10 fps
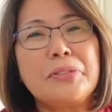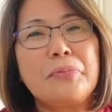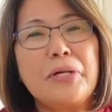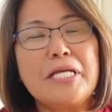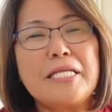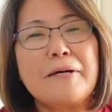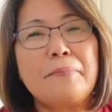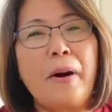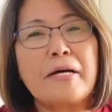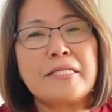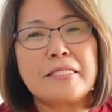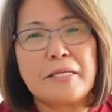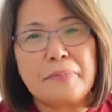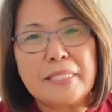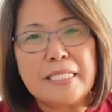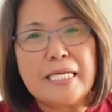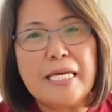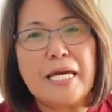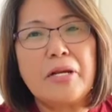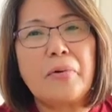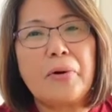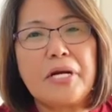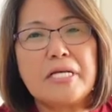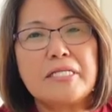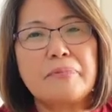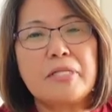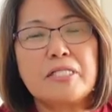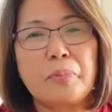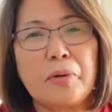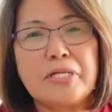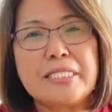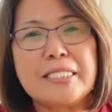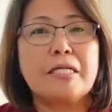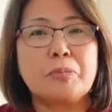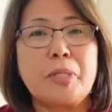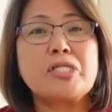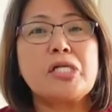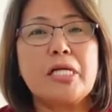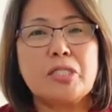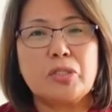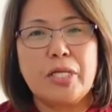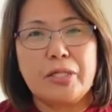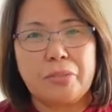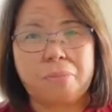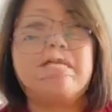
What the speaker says: to bring the positivity and awareness of the sport, especially to the youth.